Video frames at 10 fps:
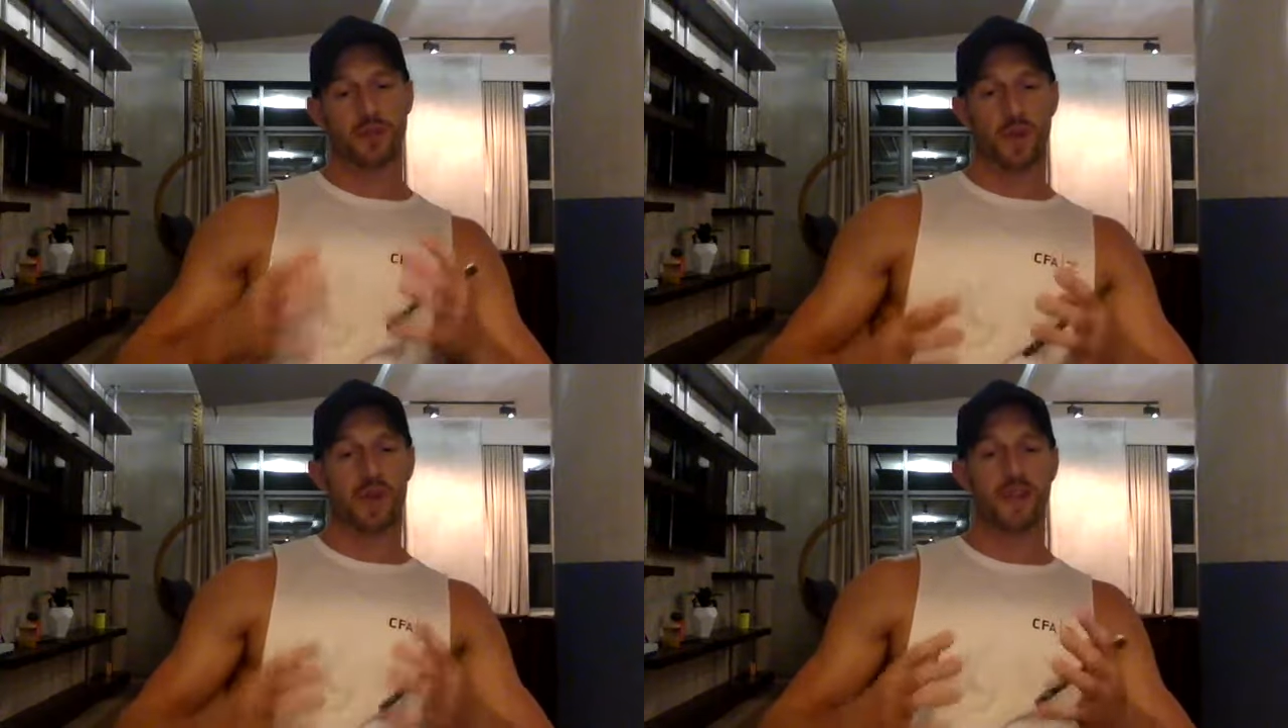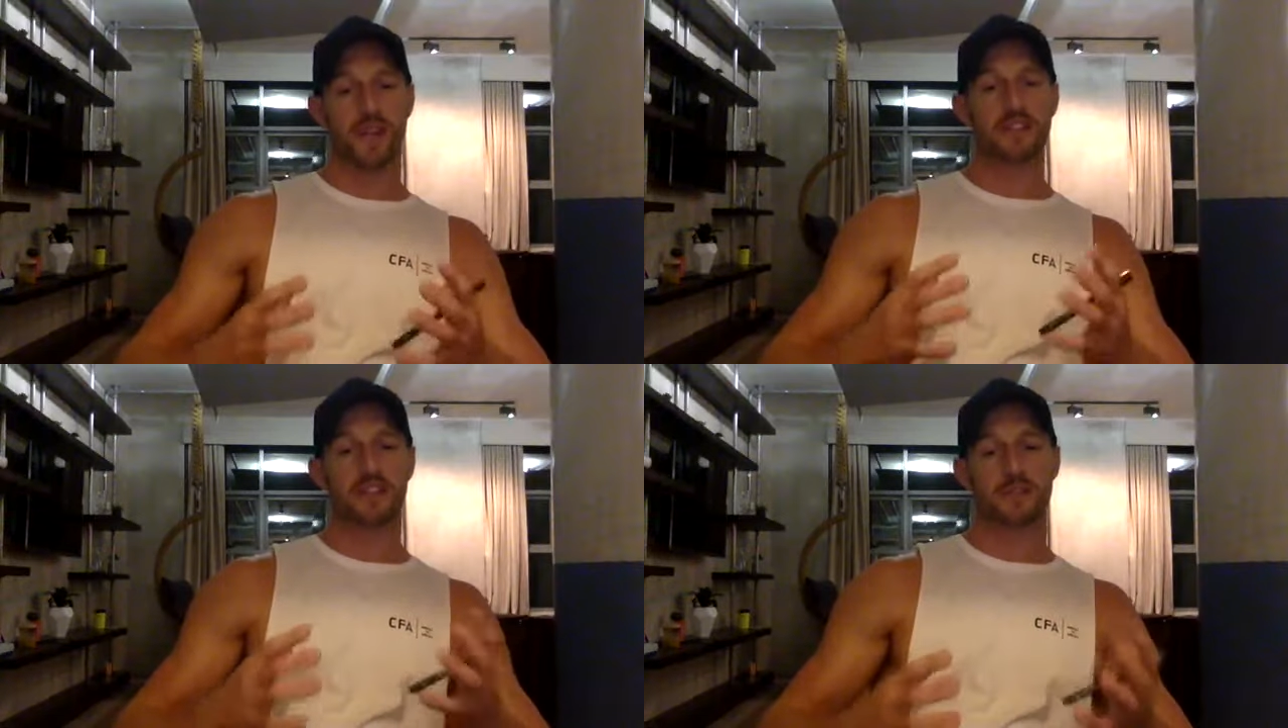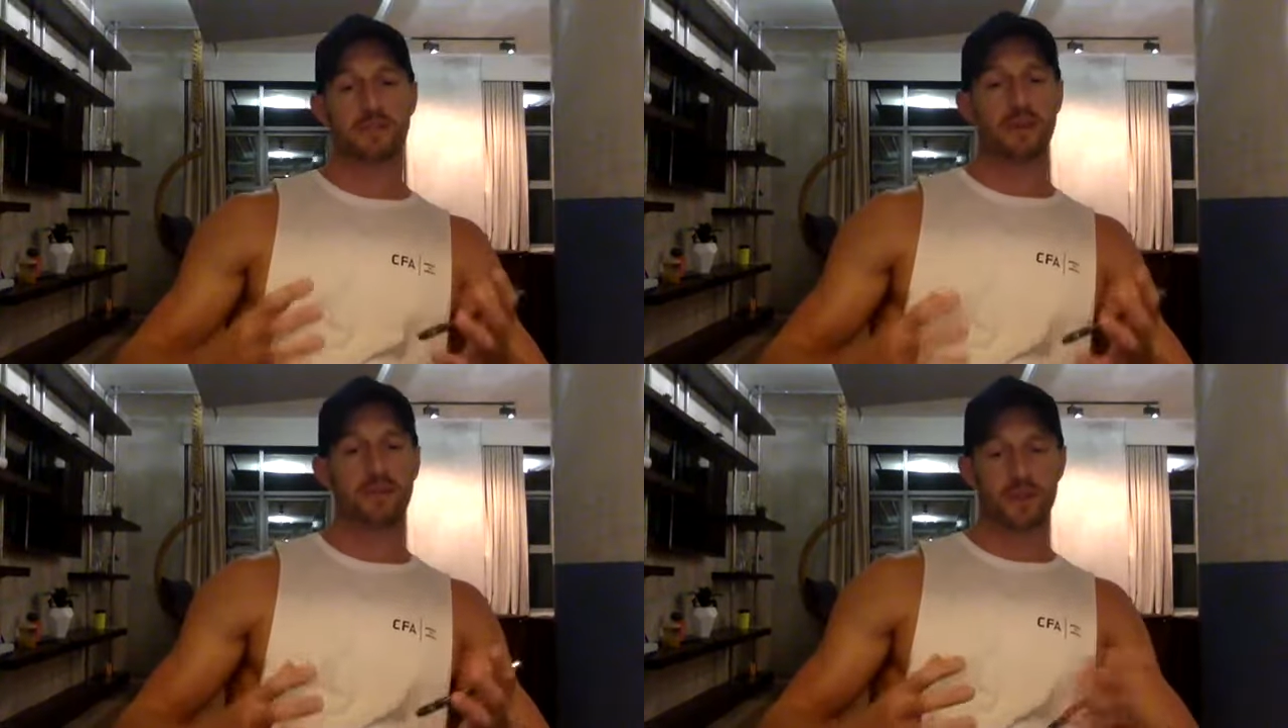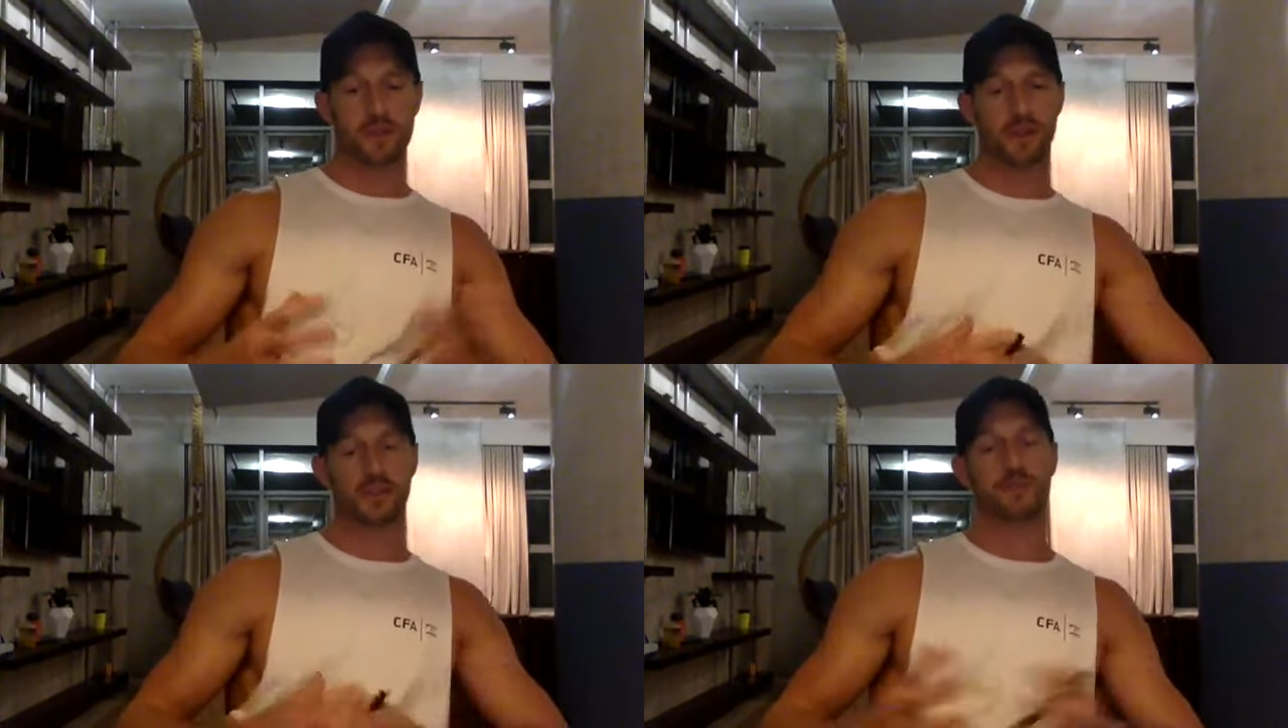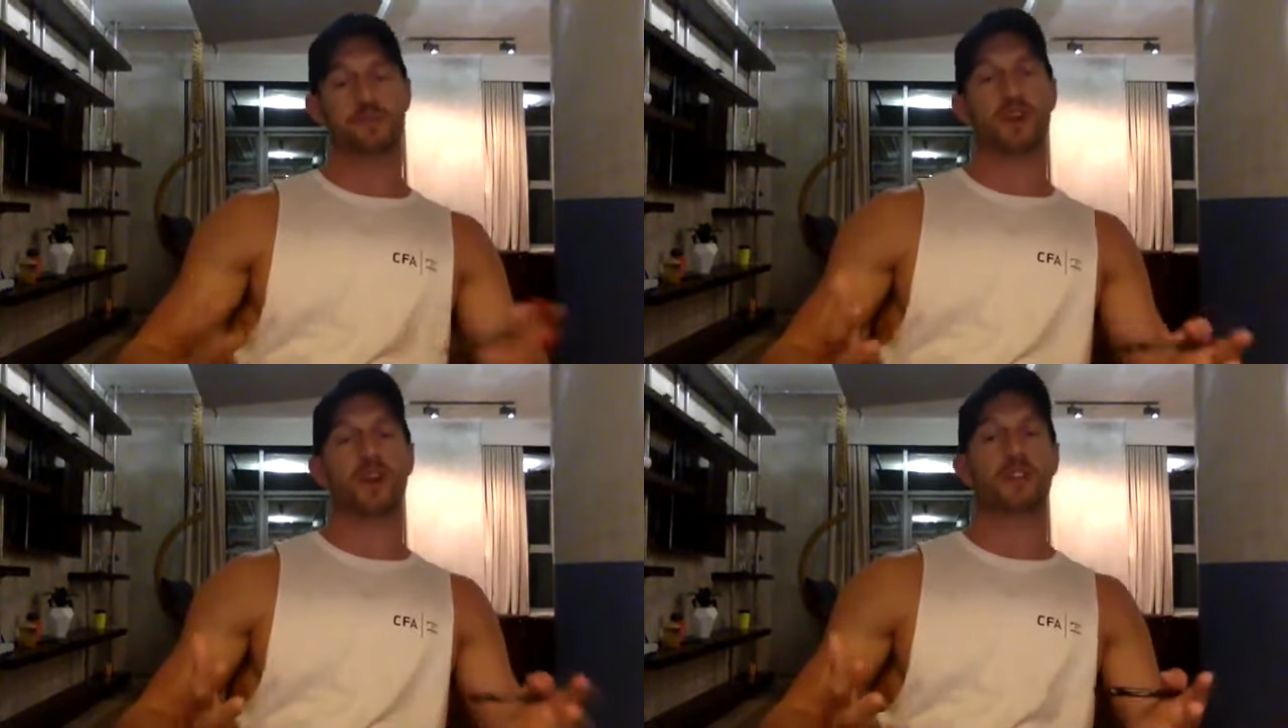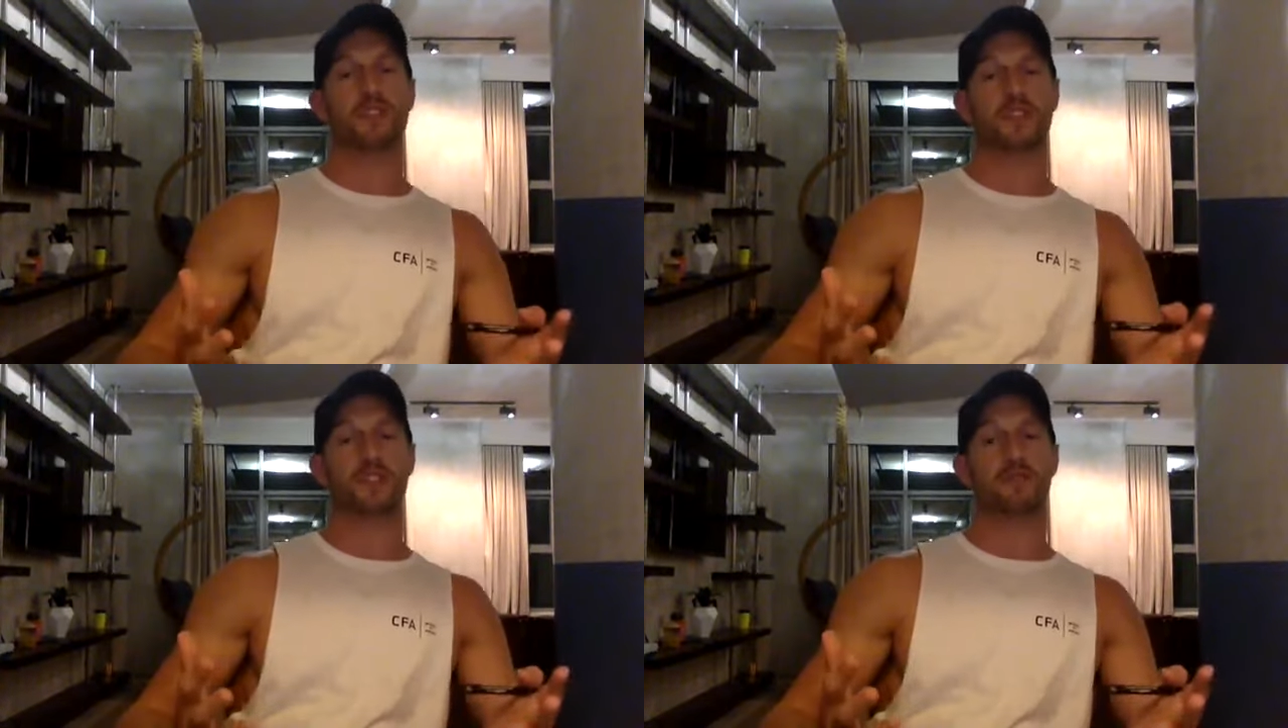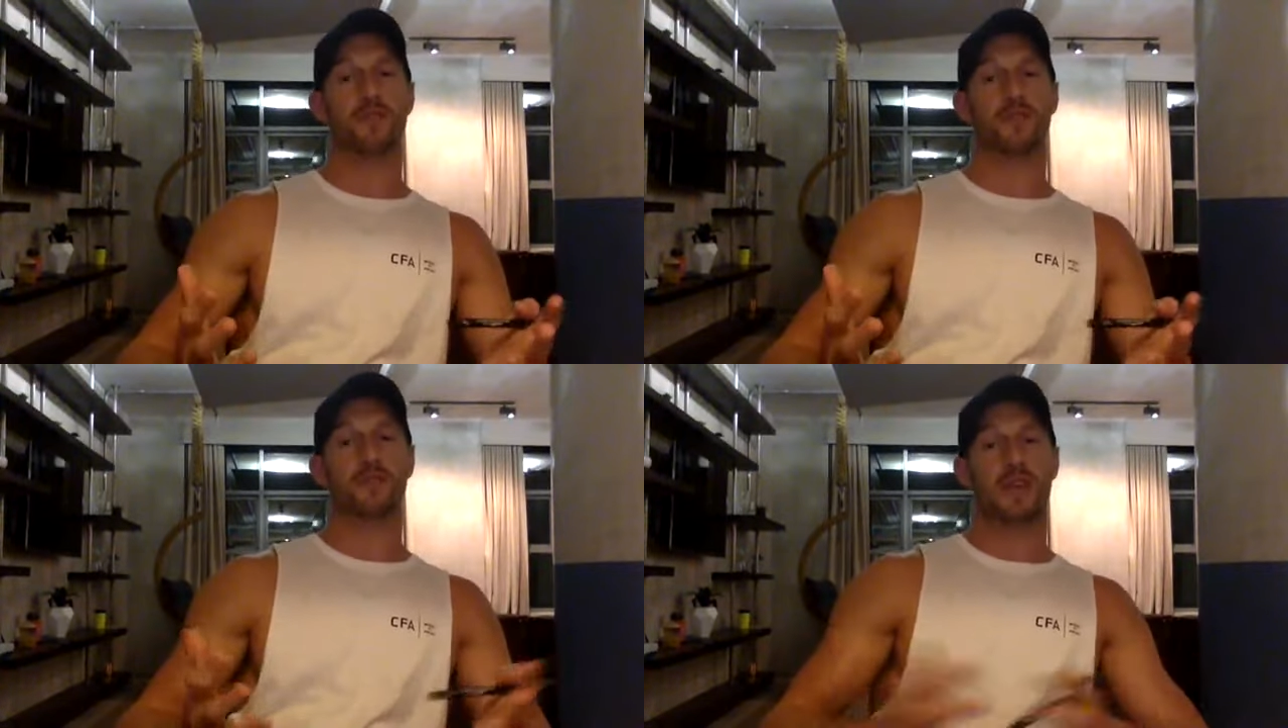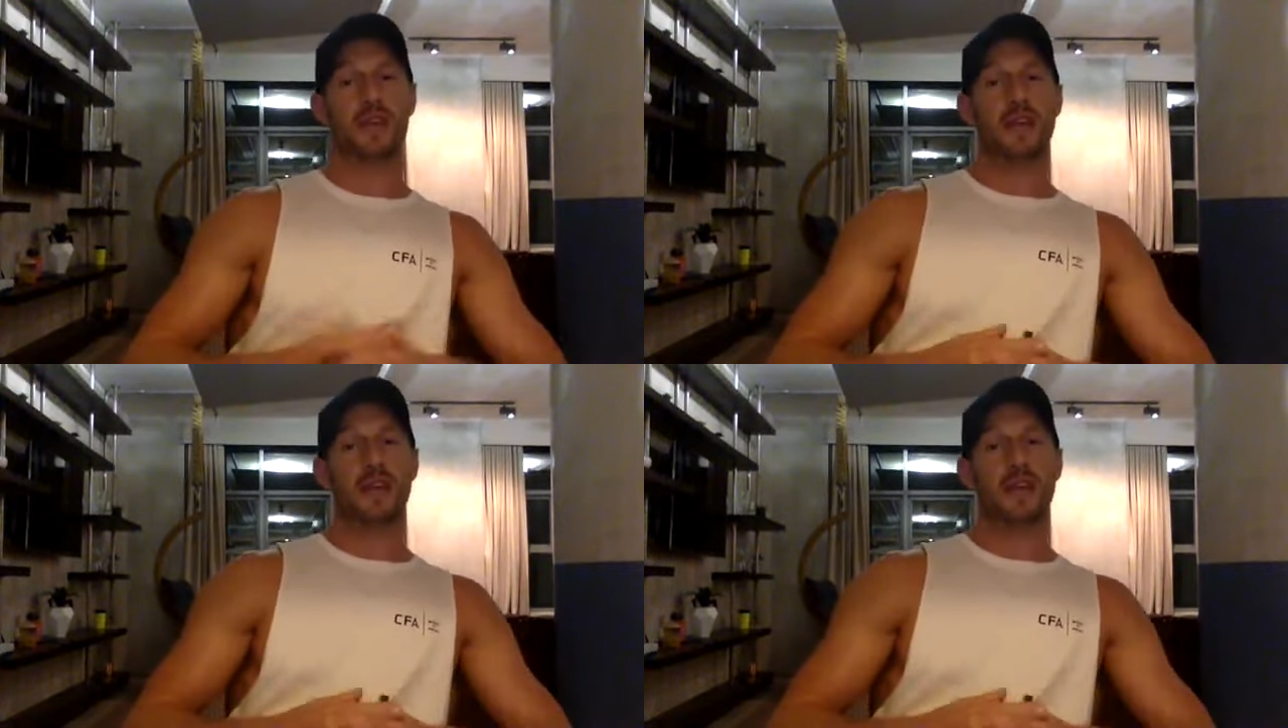quick and easiest and beneficial, because it's pre-digested food.